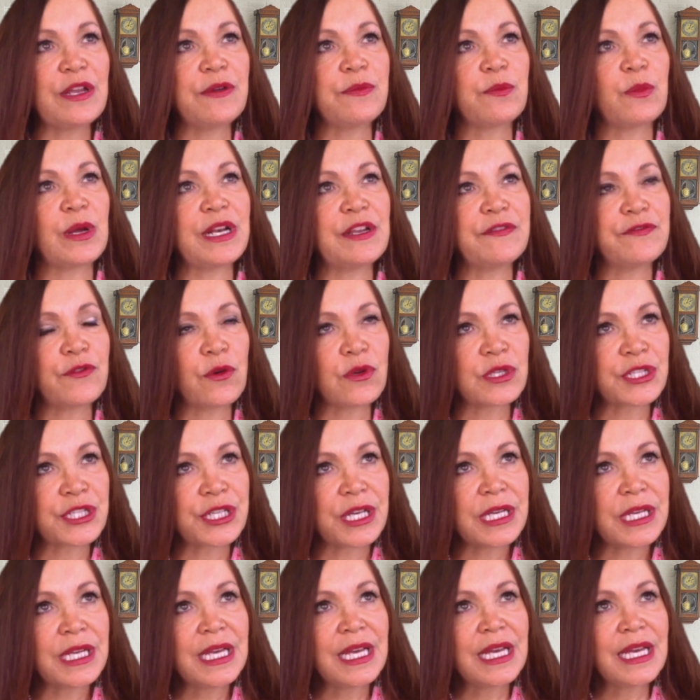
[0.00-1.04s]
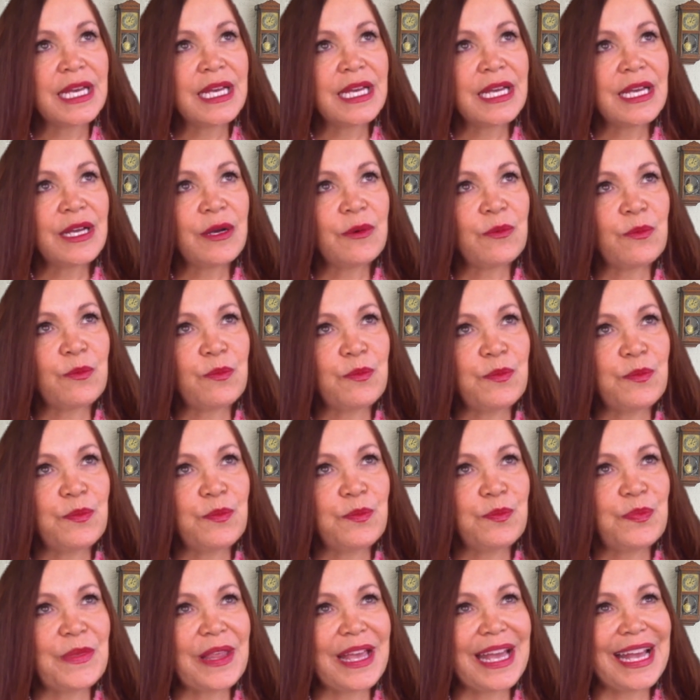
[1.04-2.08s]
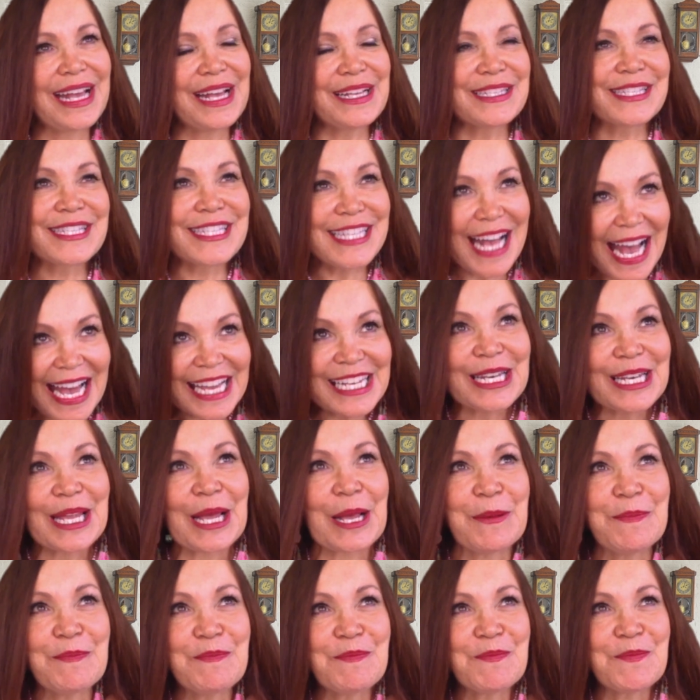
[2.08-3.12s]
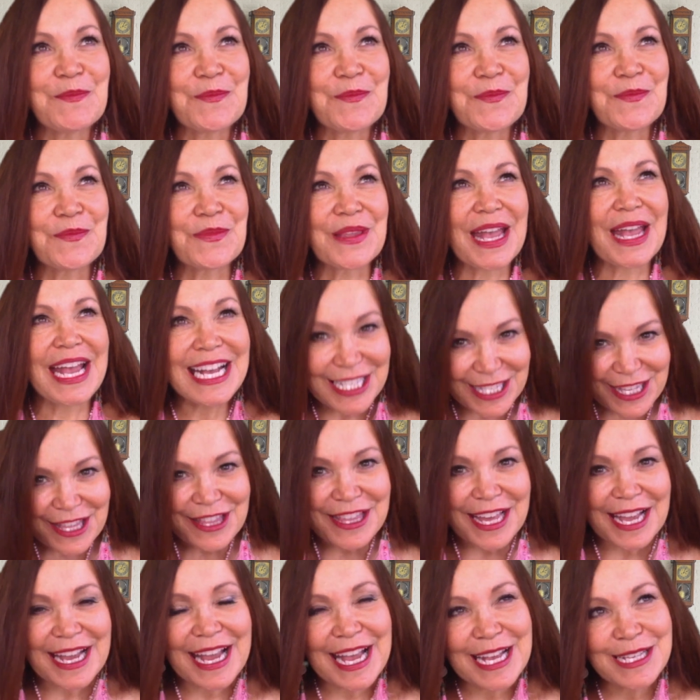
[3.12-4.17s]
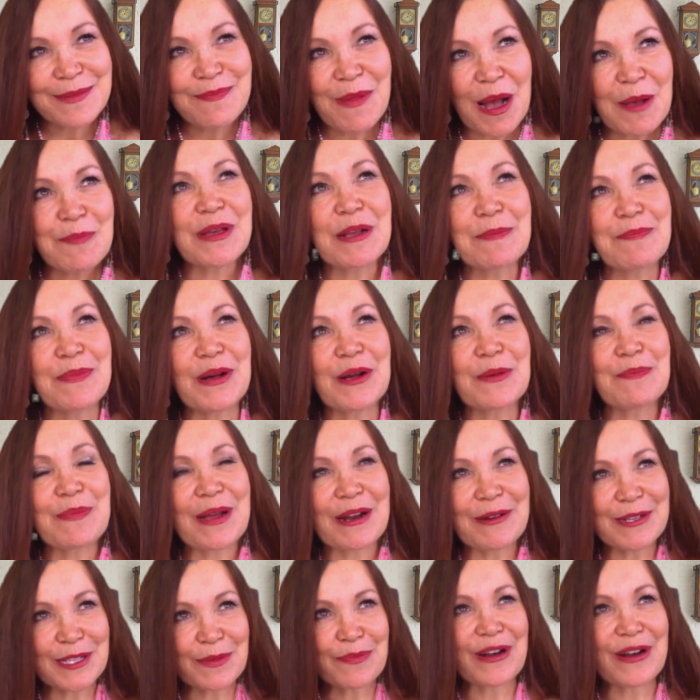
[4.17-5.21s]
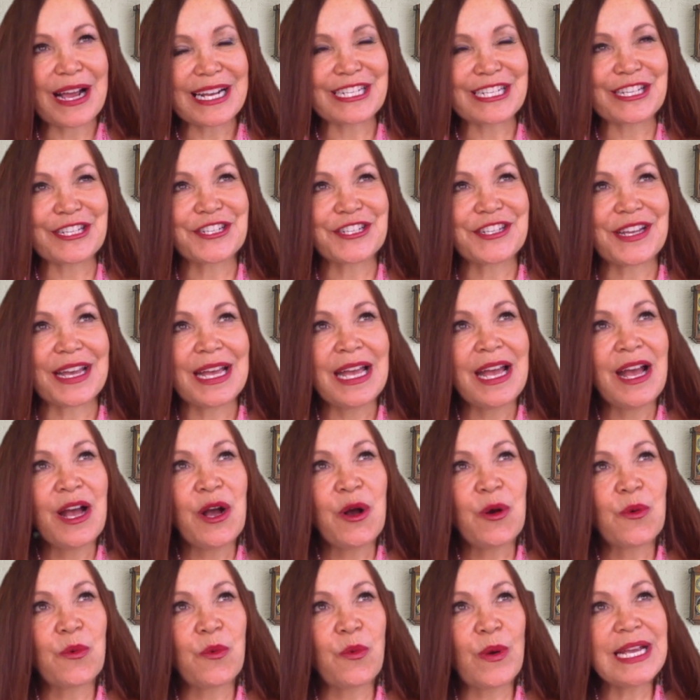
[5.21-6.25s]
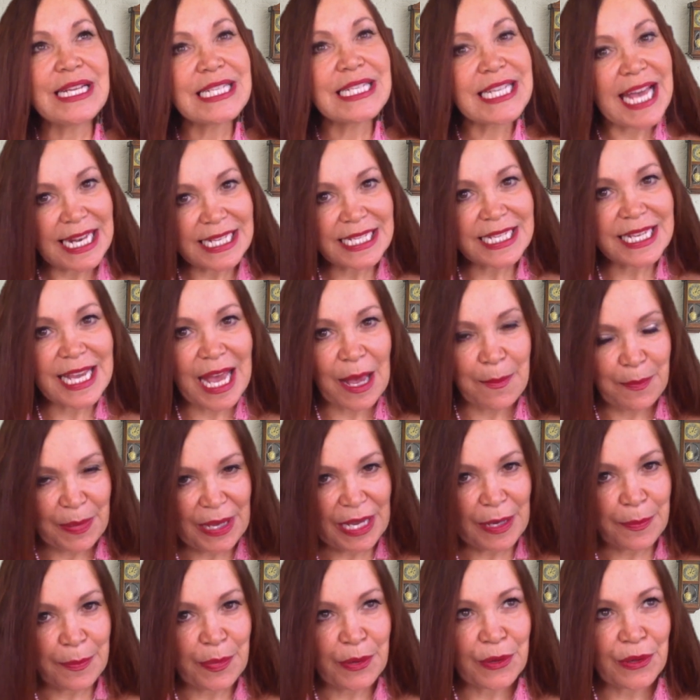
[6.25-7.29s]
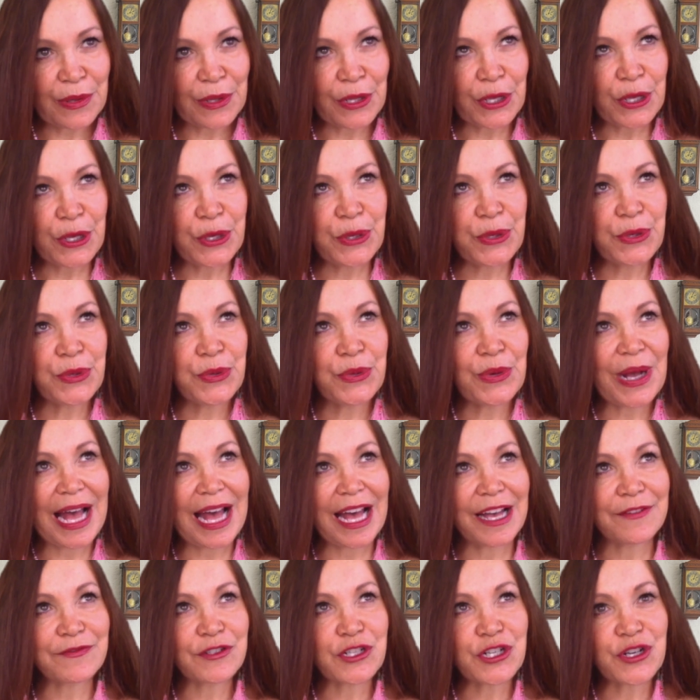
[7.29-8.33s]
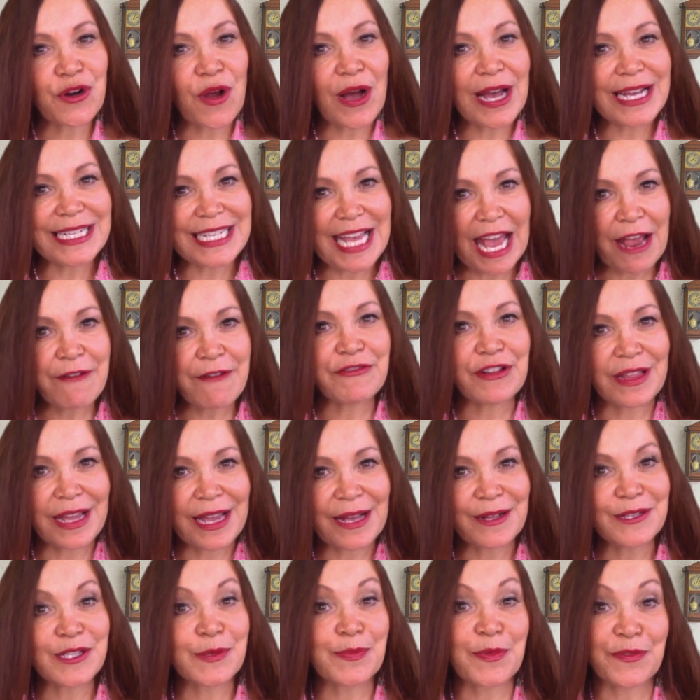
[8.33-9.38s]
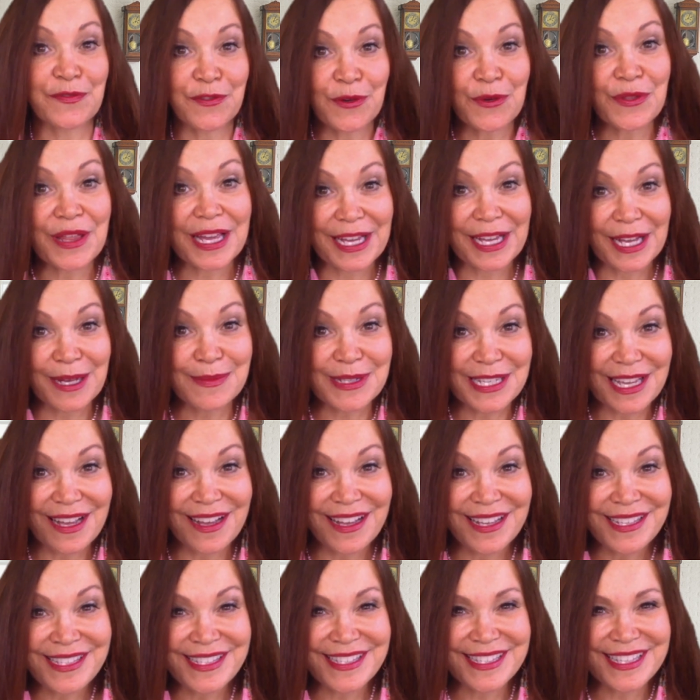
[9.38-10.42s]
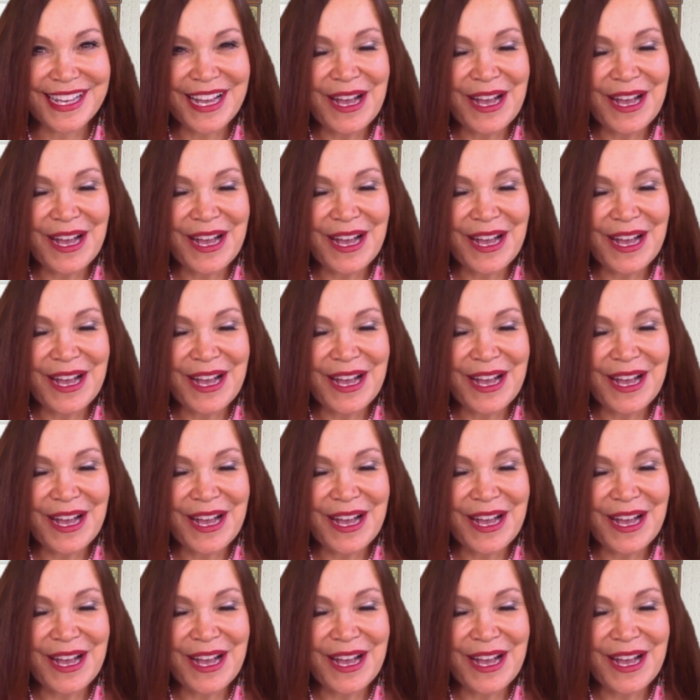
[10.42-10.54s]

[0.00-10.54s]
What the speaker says: you've got to, sadly, here's the thing, here's my big bugbear as a practitioner. We tend to get people who have tried everything else before they come to us.